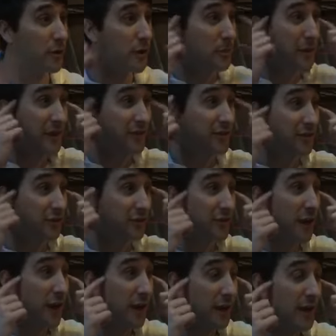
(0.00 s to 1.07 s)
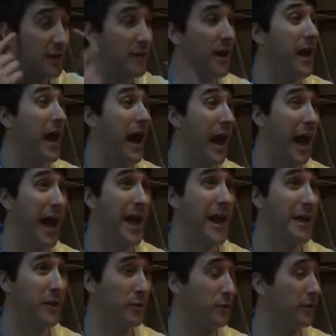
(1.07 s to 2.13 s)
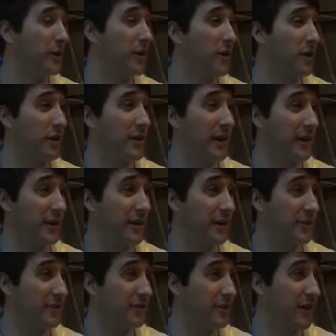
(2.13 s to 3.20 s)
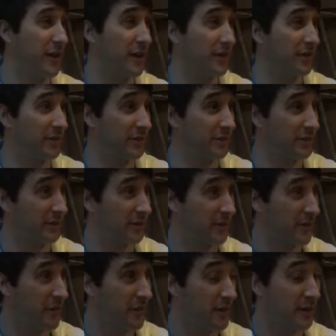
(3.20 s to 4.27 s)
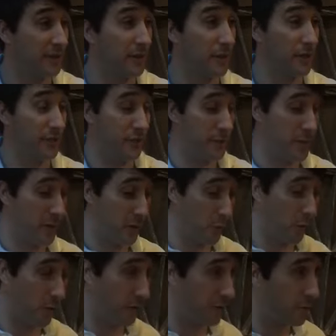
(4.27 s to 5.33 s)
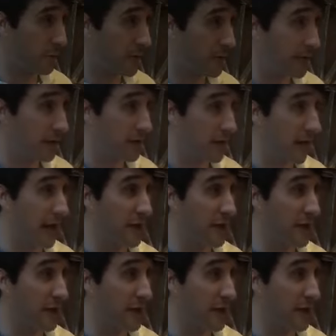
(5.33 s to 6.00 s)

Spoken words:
he'll come against your thought life. Mm-hmm. I had a really hard day yesterday just because I was filming a Word of the Week.